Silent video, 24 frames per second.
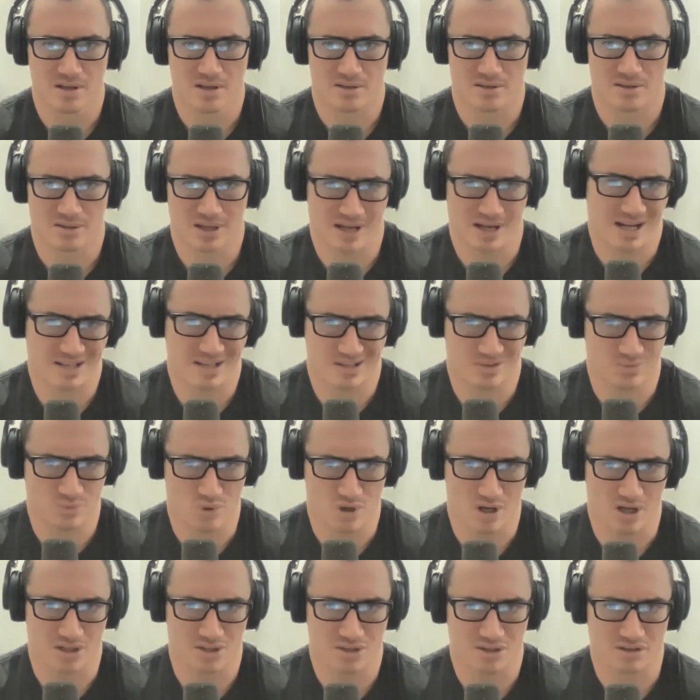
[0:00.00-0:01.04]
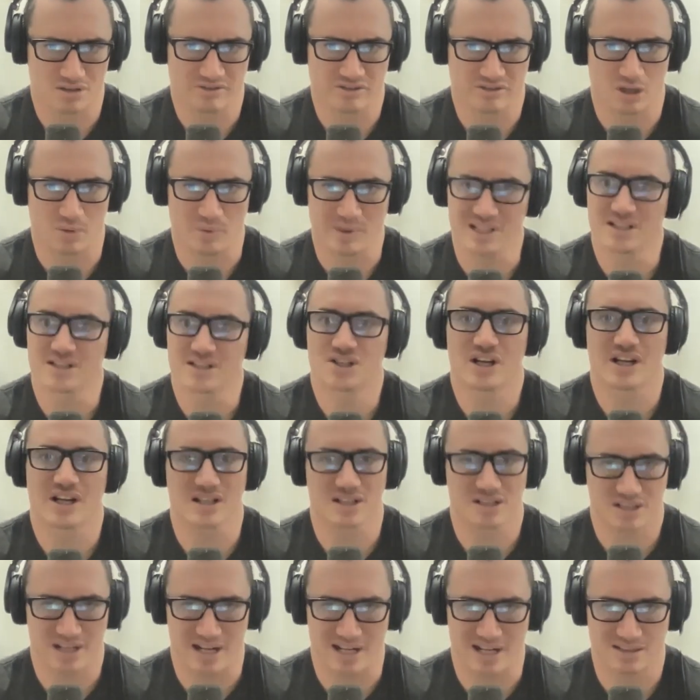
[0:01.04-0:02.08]
Right. That hasn't worked so far. We need to
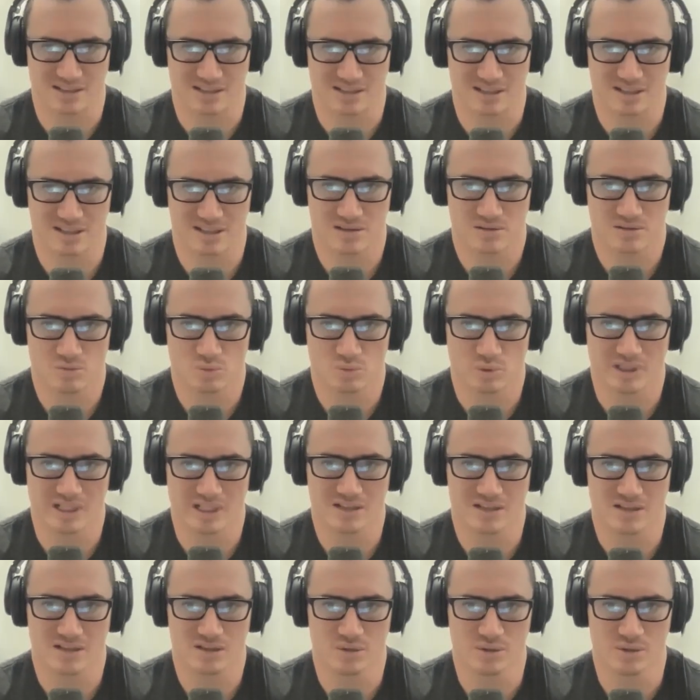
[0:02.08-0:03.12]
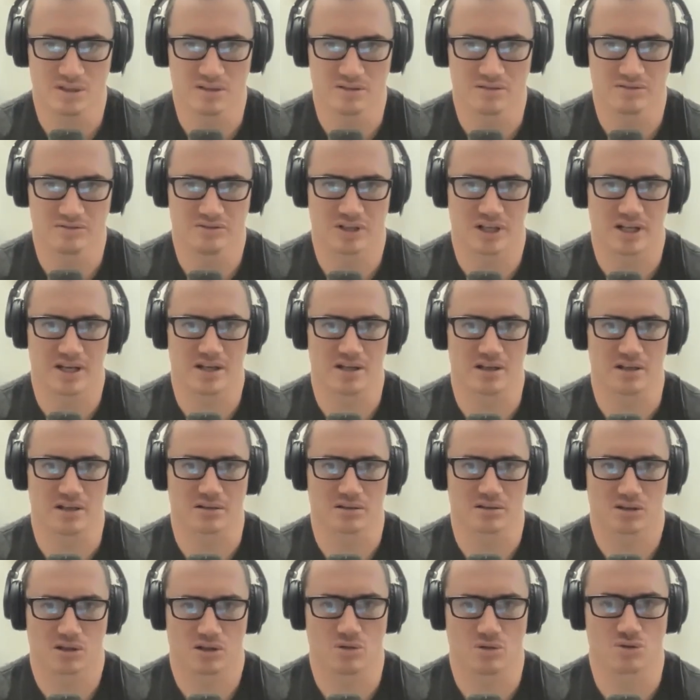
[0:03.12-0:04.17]
change tactics. We need to do it via
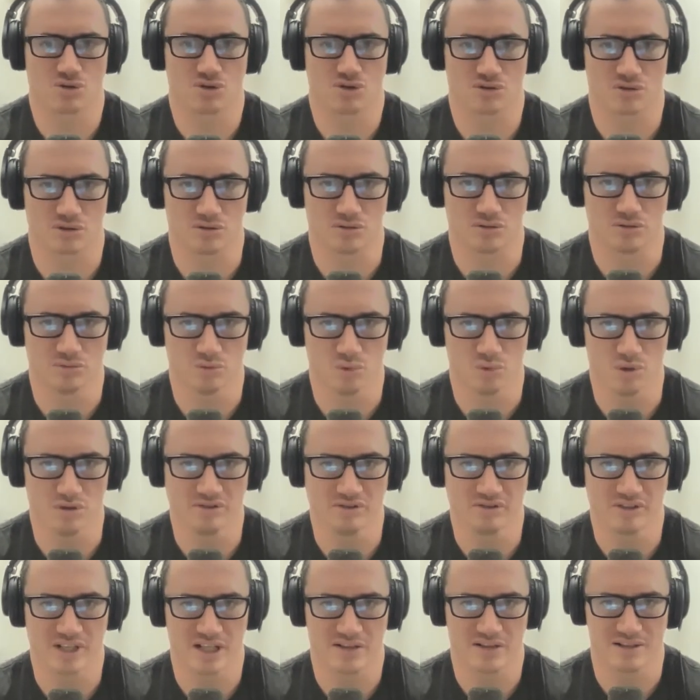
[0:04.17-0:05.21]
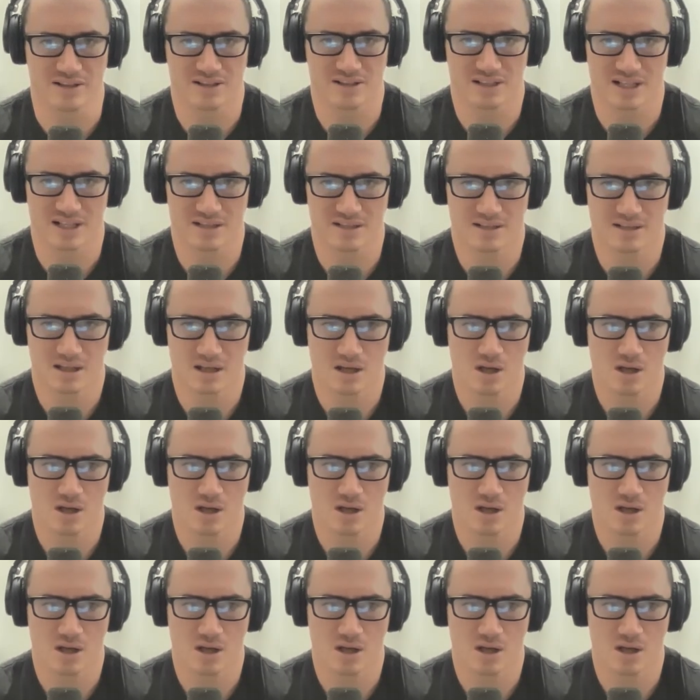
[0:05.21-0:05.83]
cultural warfare instead.